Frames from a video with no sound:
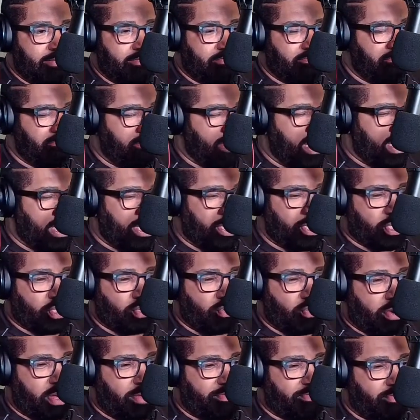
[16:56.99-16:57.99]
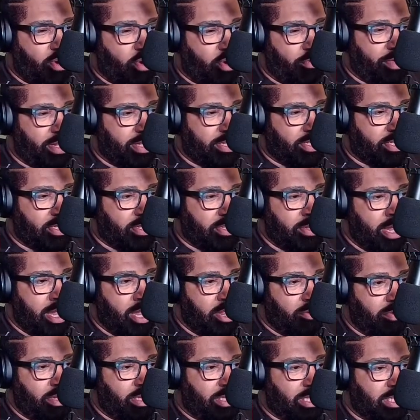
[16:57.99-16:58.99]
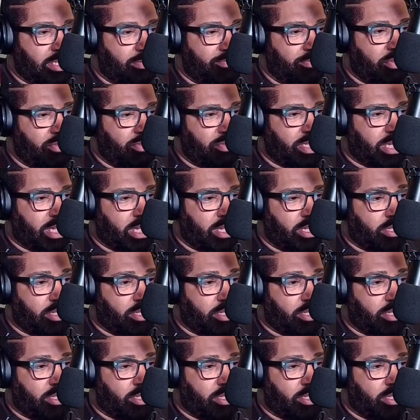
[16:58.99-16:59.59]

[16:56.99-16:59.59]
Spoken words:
many storied moments with his music,